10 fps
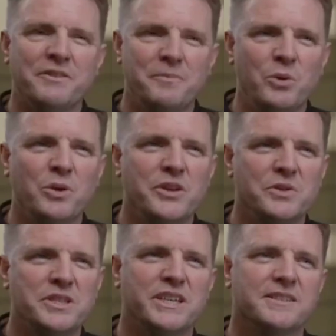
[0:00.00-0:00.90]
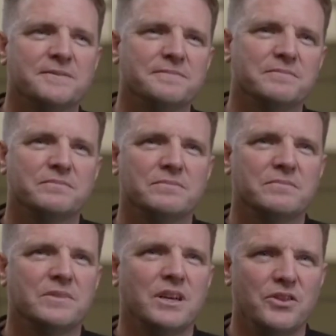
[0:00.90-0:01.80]
you have to be all of those things
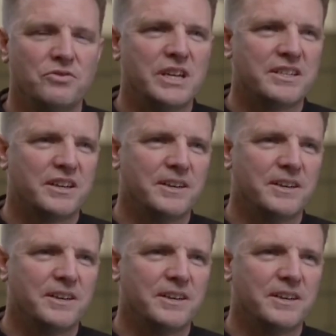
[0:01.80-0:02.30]
at the right